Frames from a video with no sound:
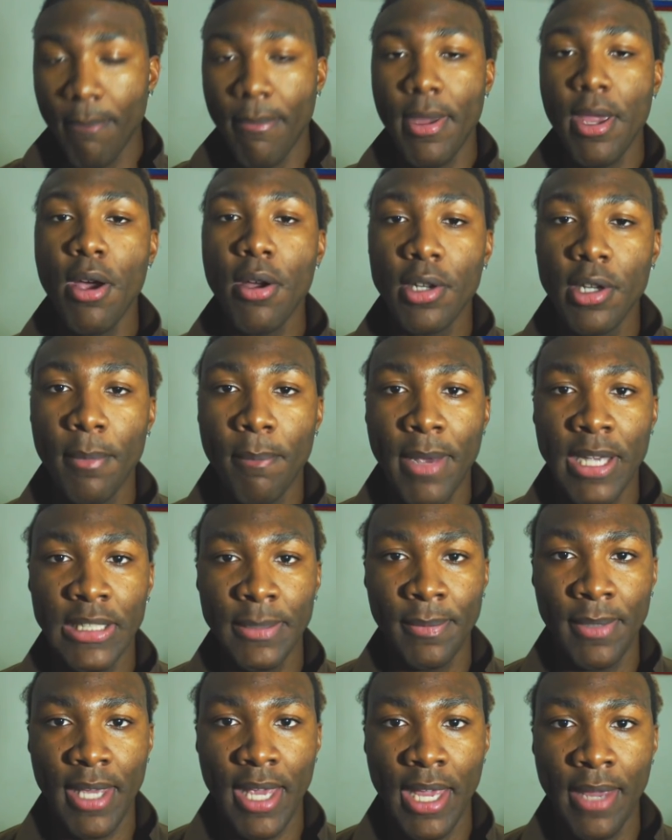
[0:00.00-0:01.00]
Be on your
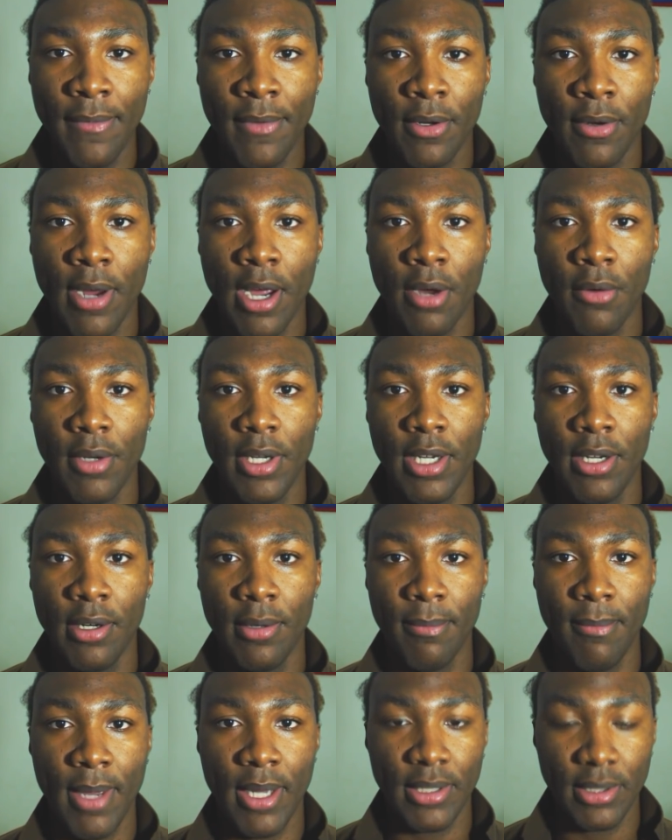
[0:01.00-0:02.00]
best behavior out
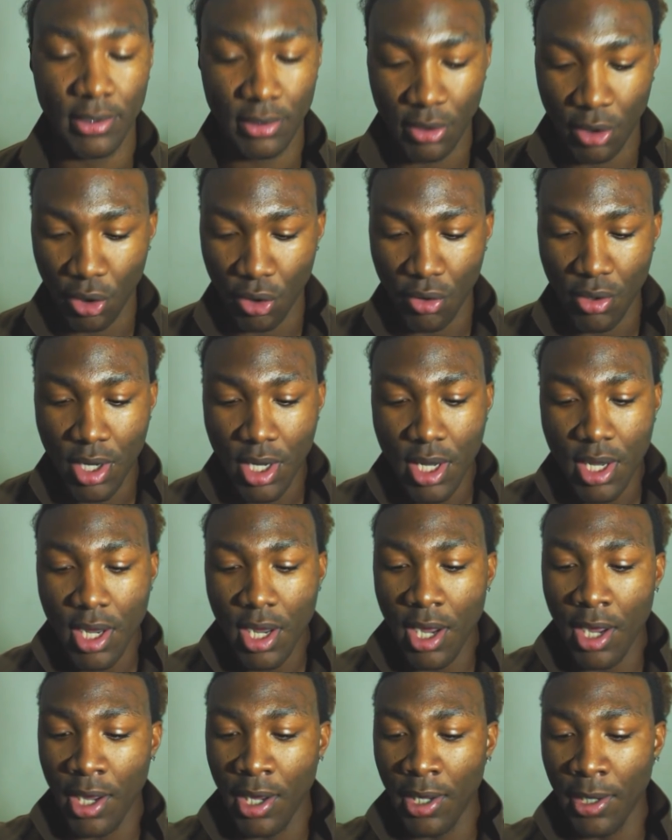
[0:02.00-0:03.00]
here in Mexico.
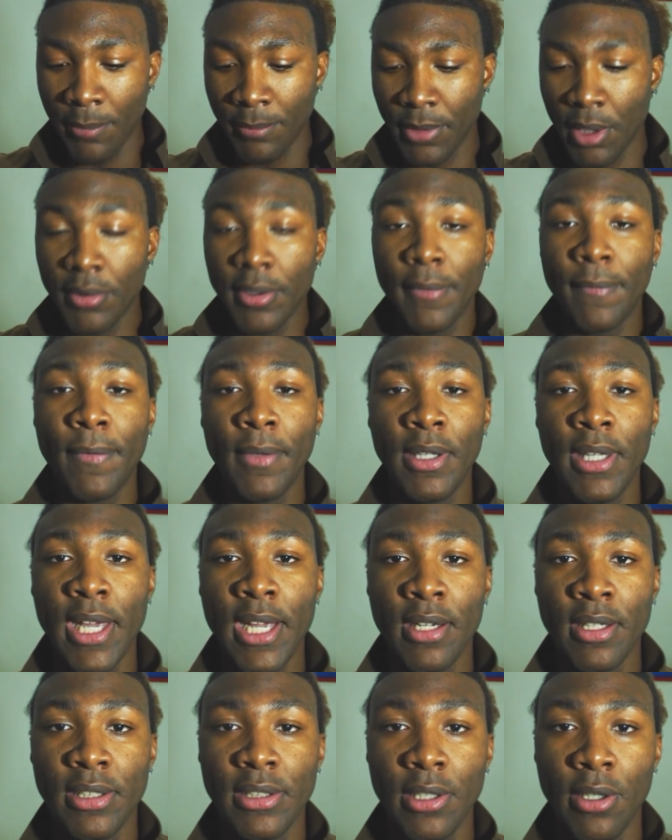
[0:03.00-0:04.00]
Don't
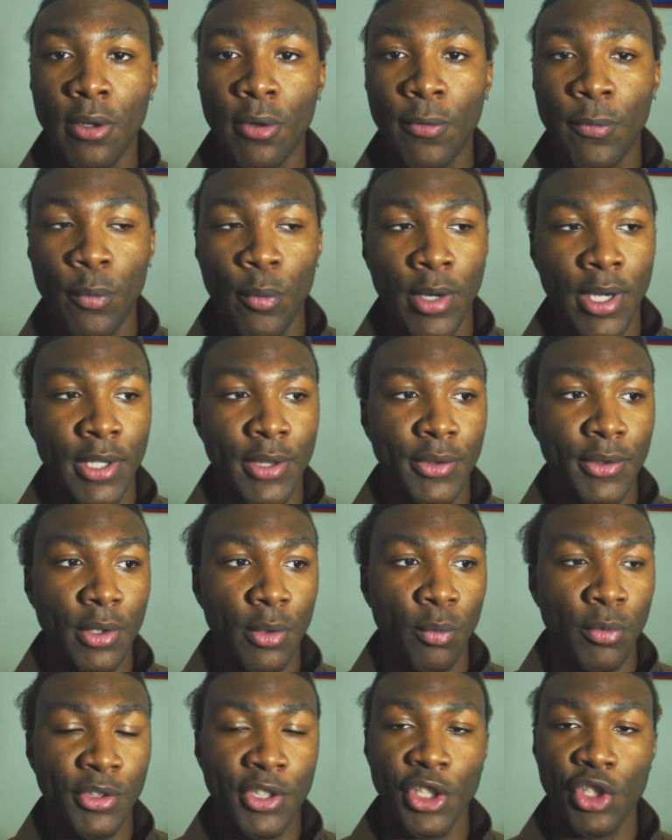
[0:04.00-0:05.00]
affiliate yourself
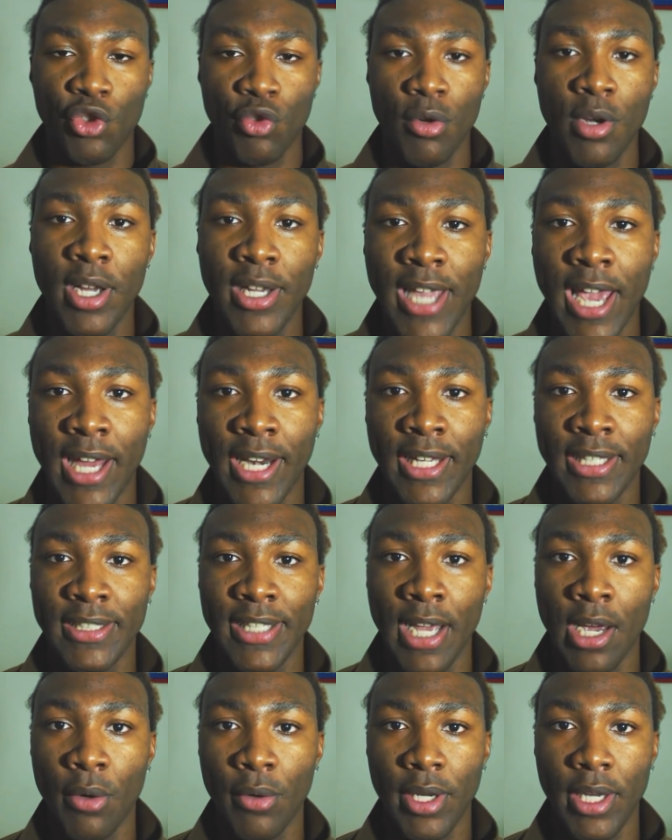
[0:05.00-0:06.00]
with the drug
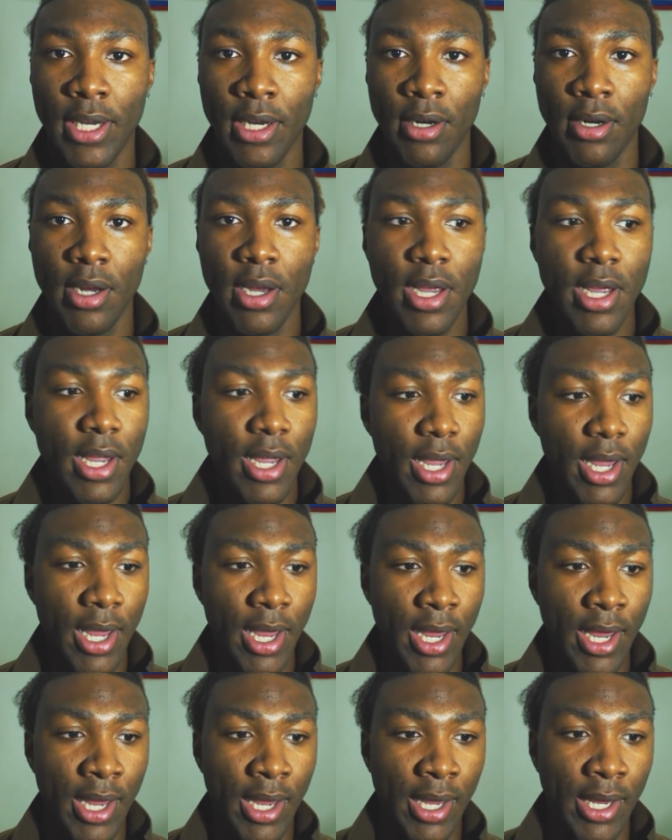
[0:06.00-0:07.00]
addicts out here.
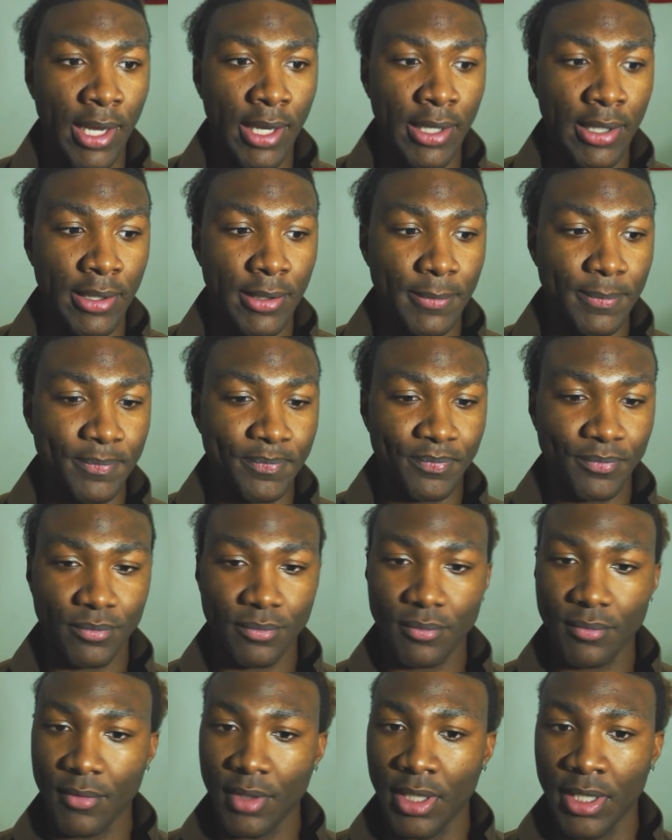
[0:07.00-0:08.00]
And
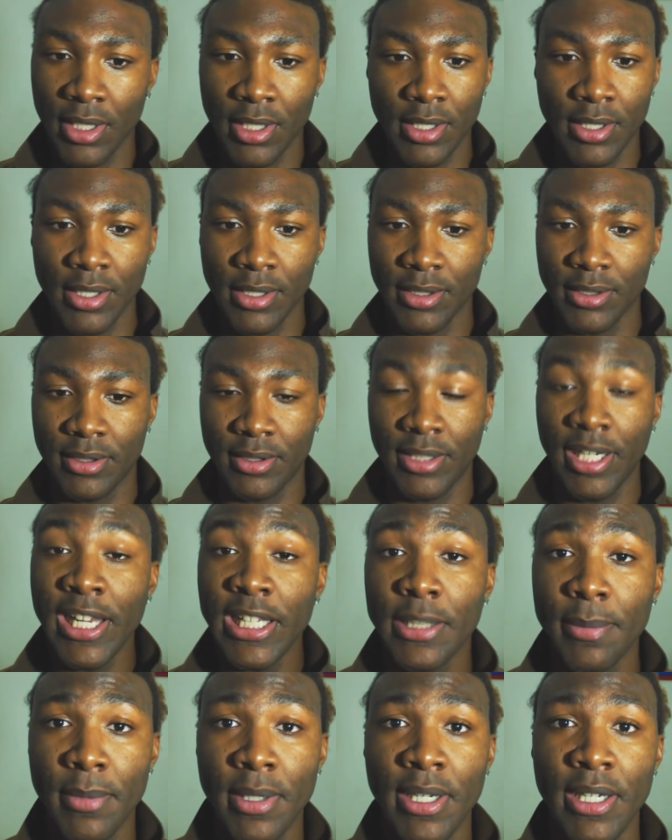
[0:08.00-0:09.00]

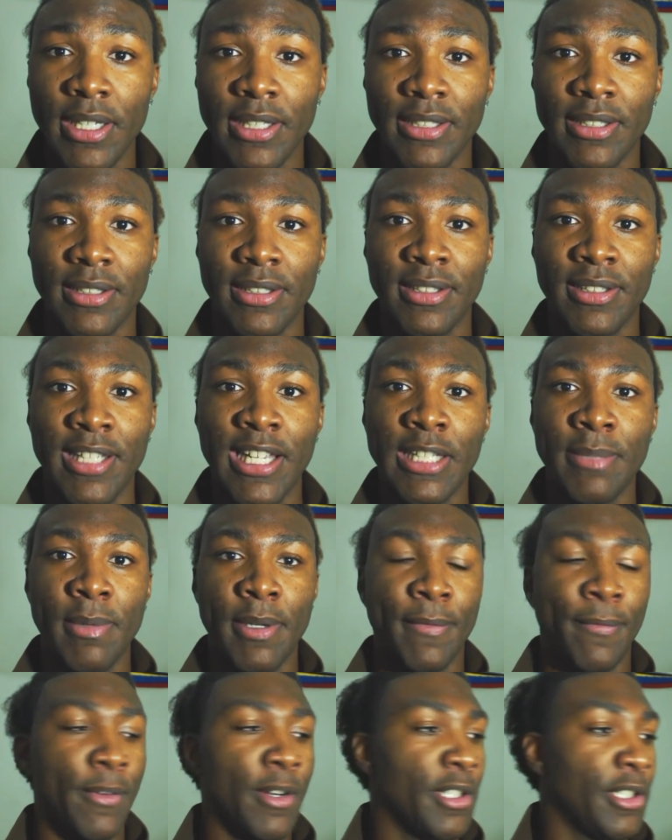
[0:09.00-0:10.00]
teach me
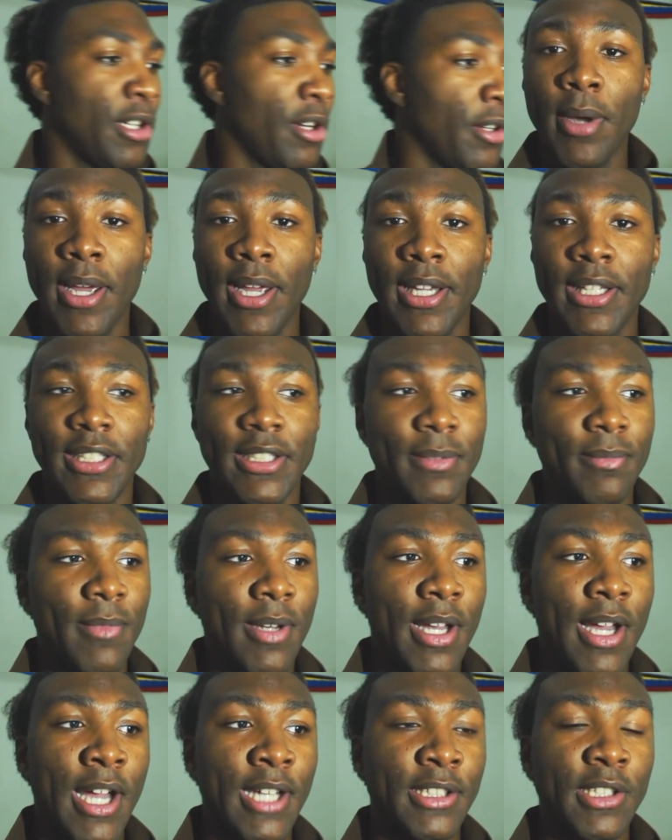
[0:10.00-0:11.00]
French. Anyways,
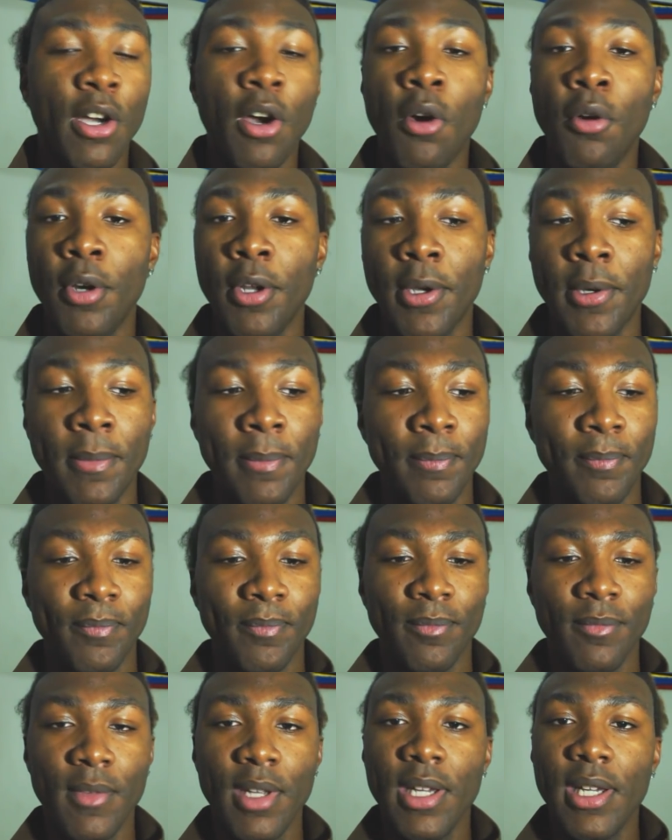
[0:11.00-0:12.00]
I told
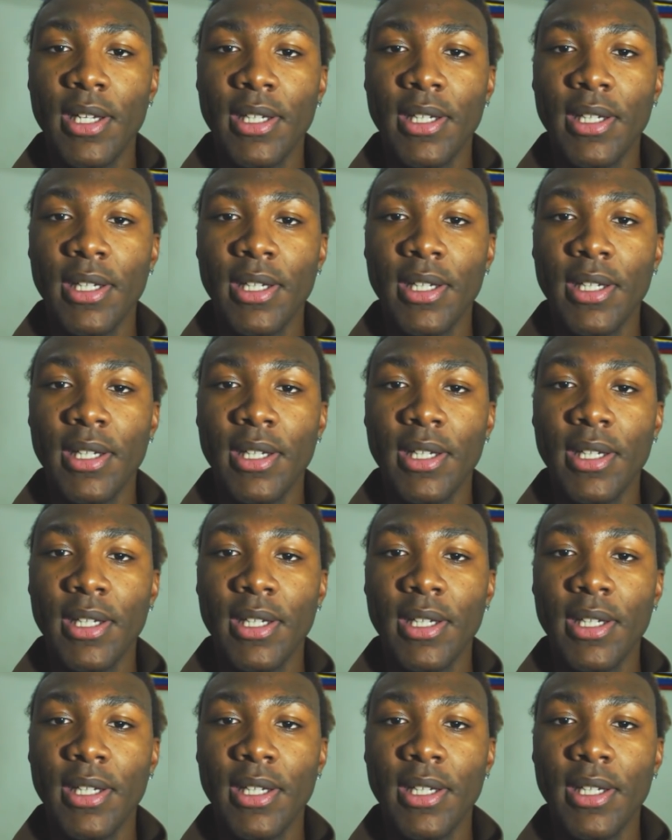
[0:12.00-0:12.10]
him,